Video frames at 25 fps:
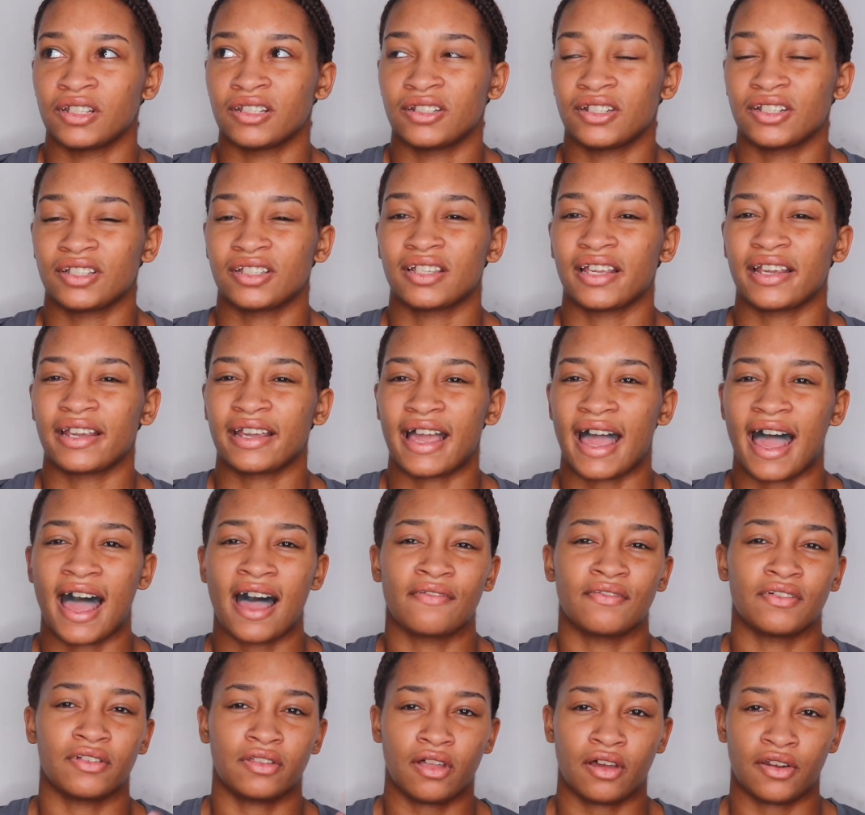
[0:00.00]
just like
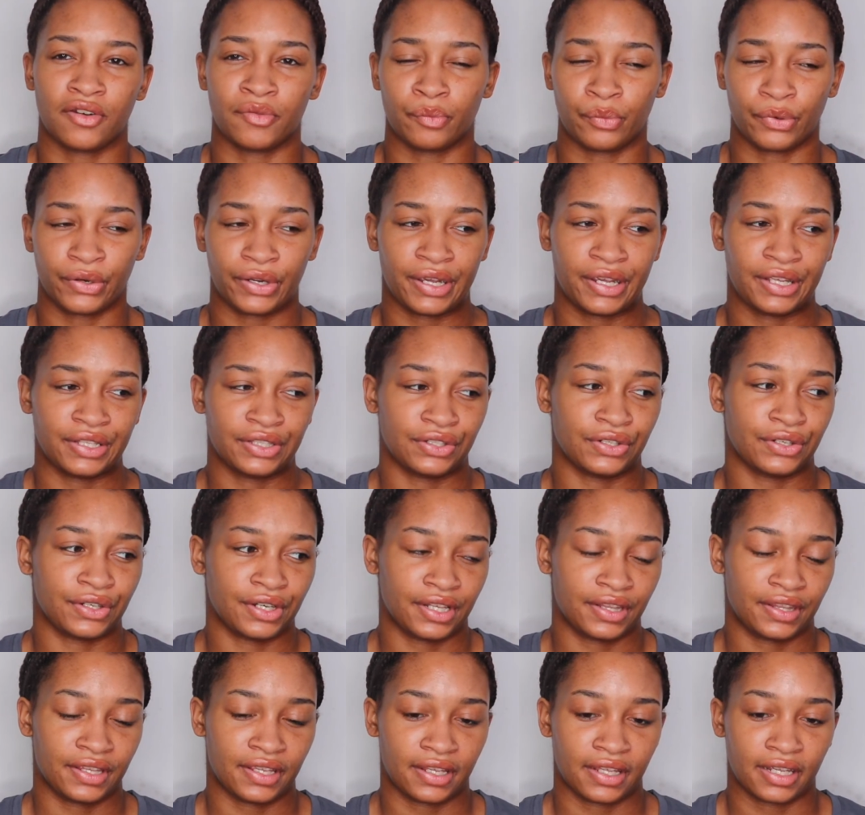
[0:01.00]
have a lot of braids or
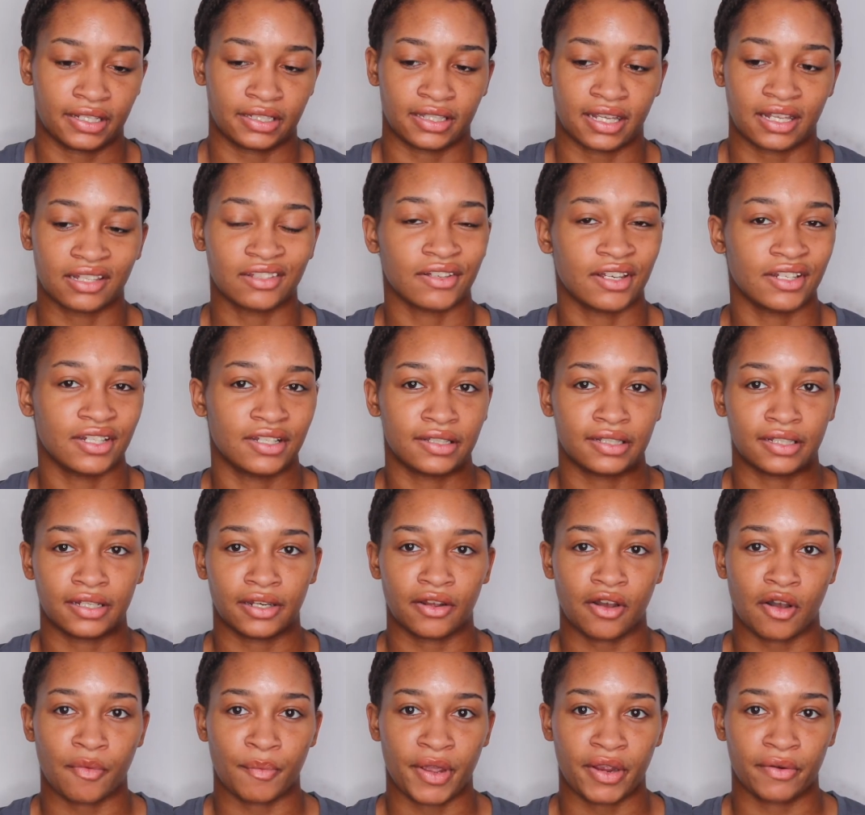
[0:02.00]
anything like that so I just did
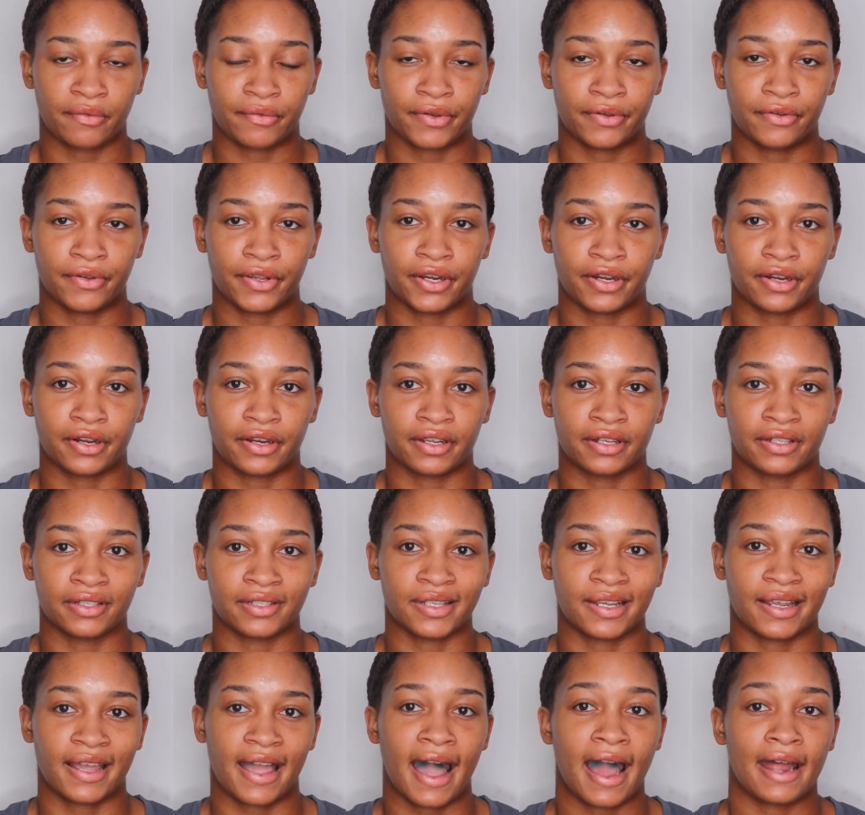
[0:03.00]
it on my real hair
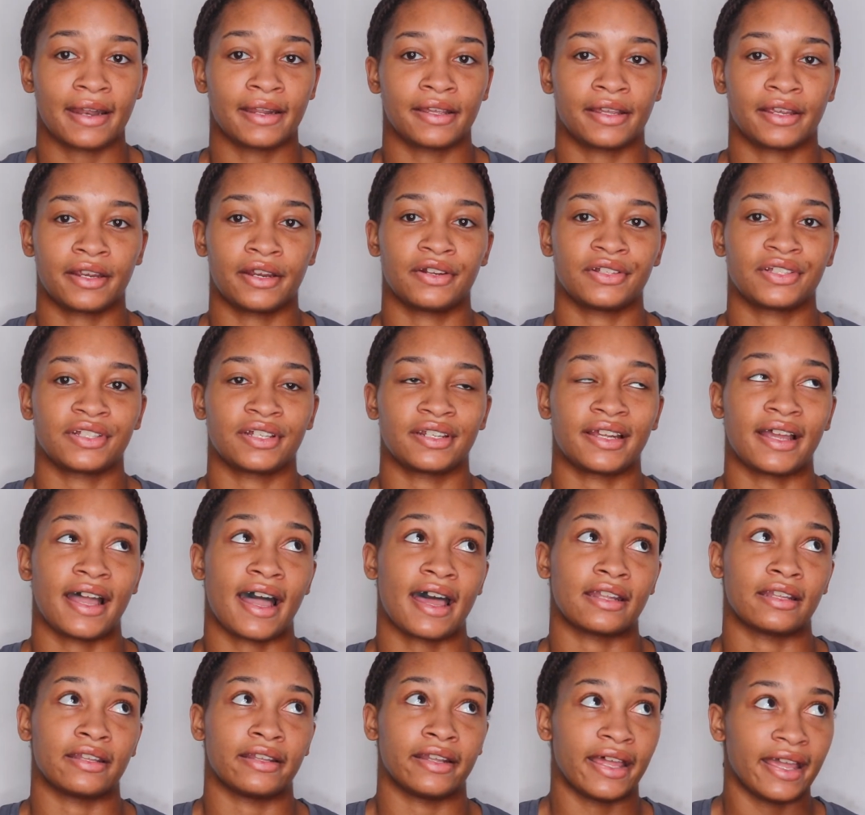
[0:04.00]
because like adding hair is gonna
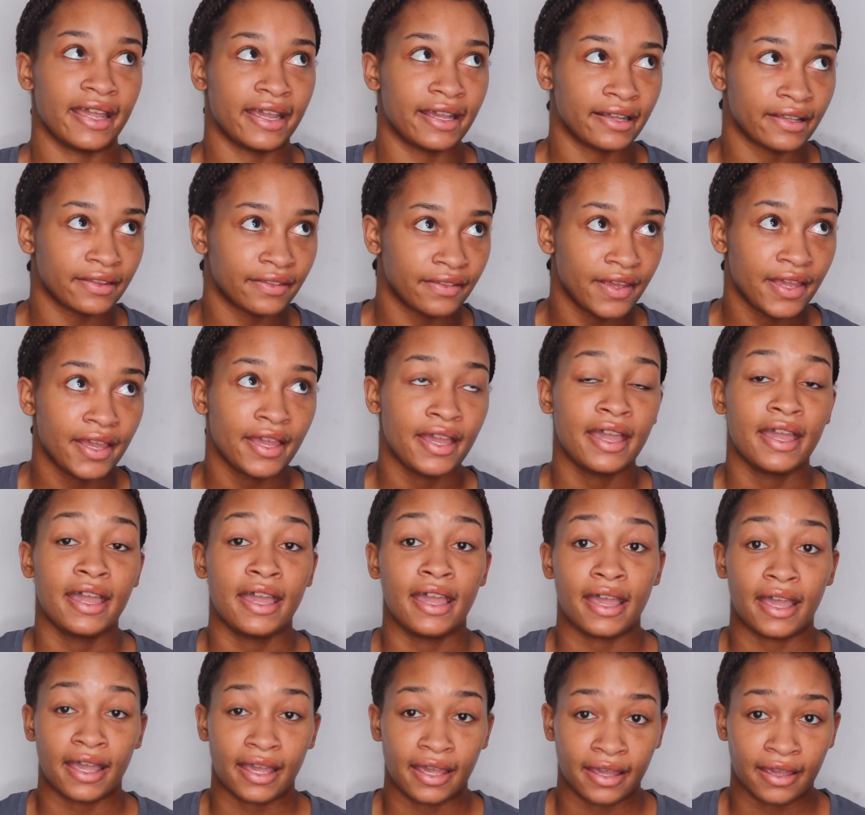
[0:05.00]
add length
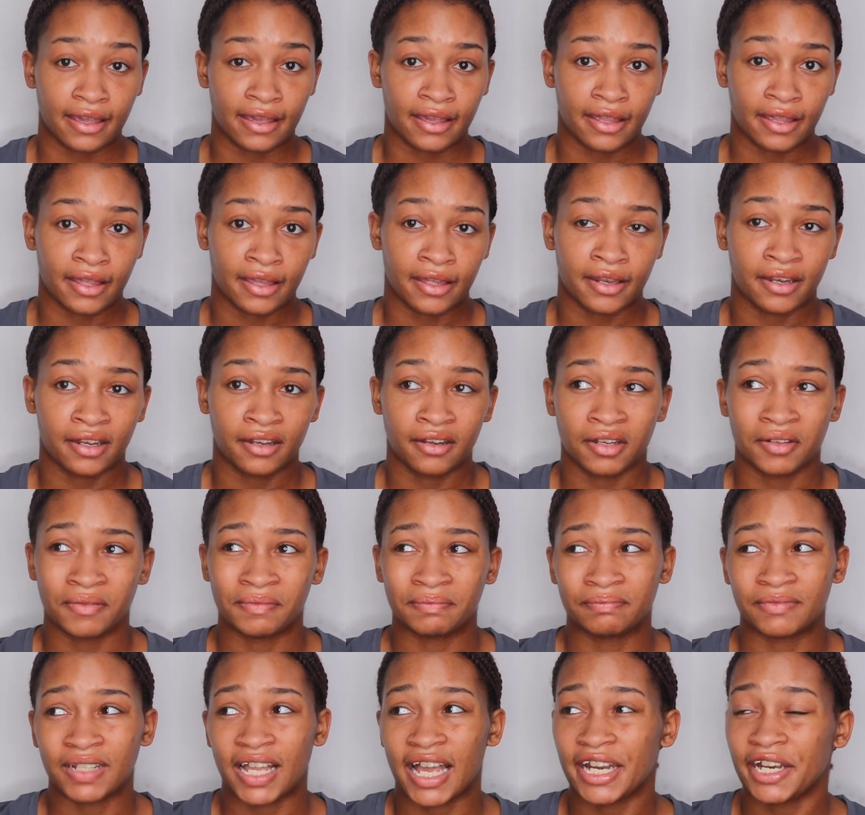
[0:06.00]

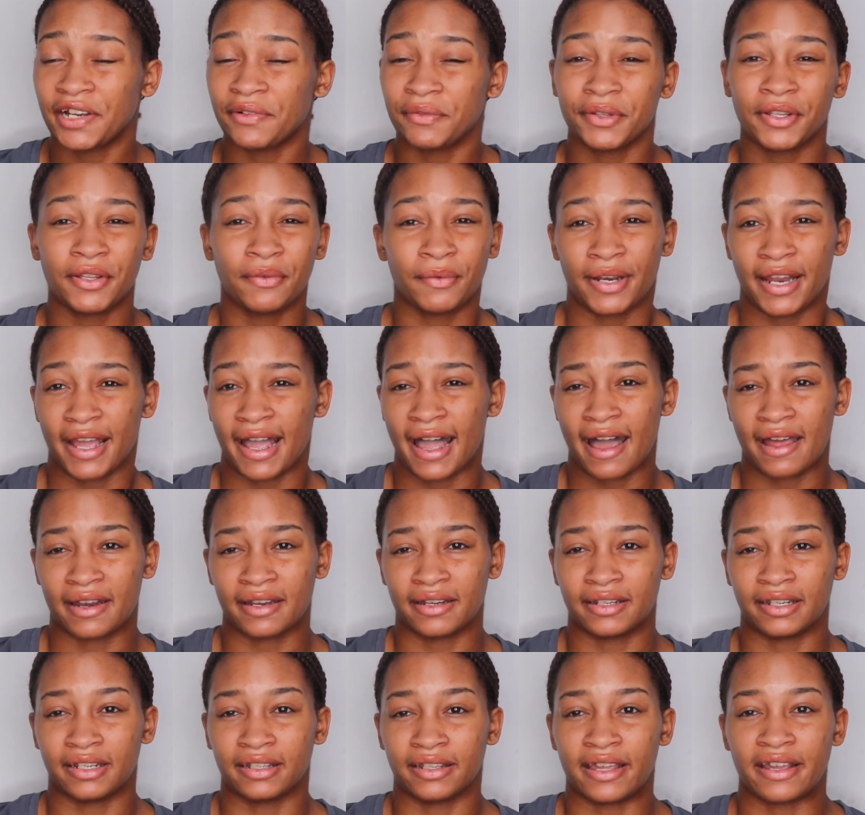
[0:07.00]
and I didn't really want to add
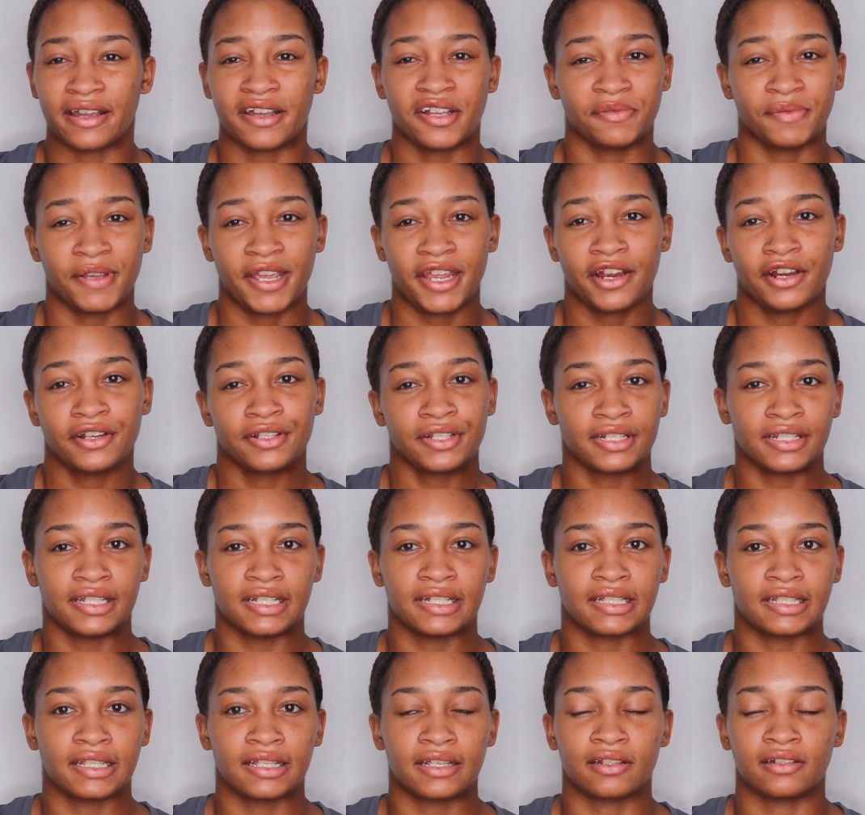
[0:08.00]
any length because my hair is a
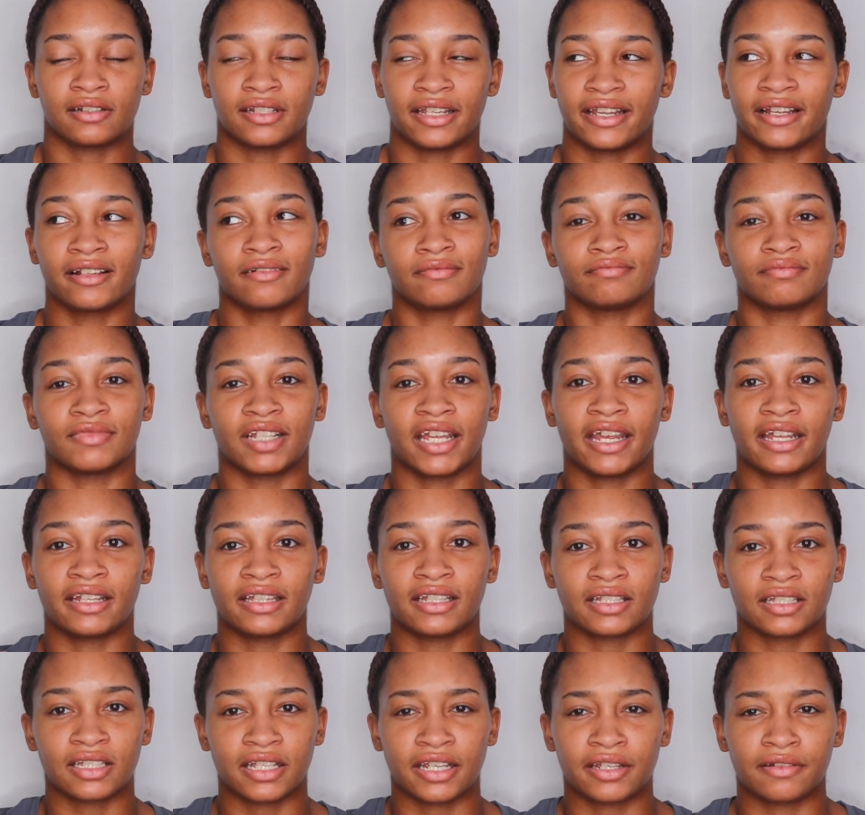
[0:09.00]
decent like
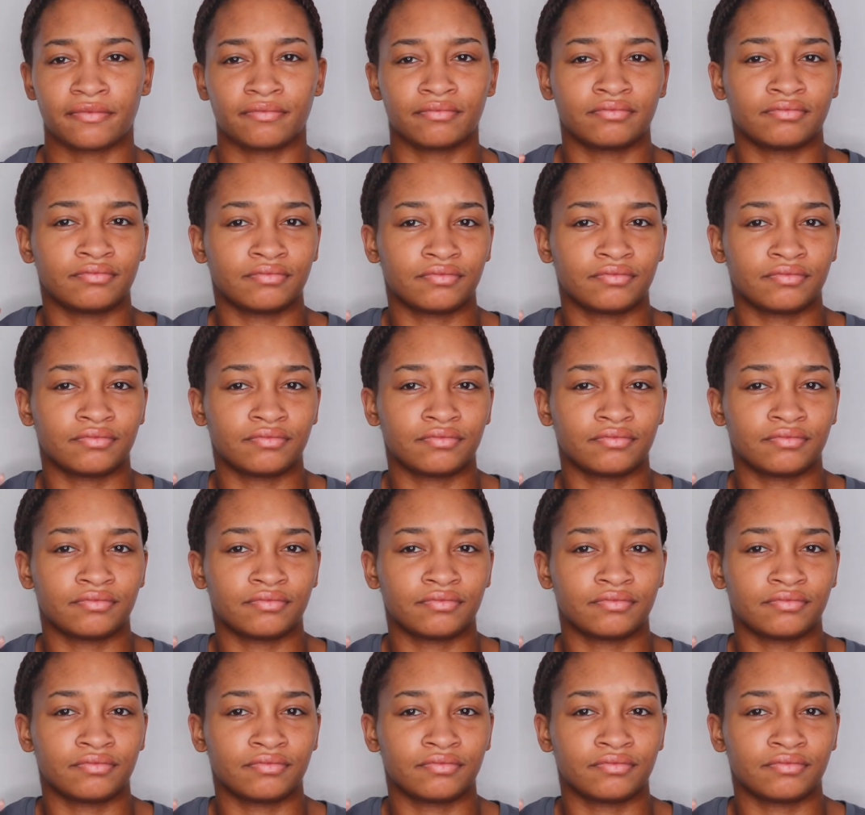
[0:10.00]
length it's like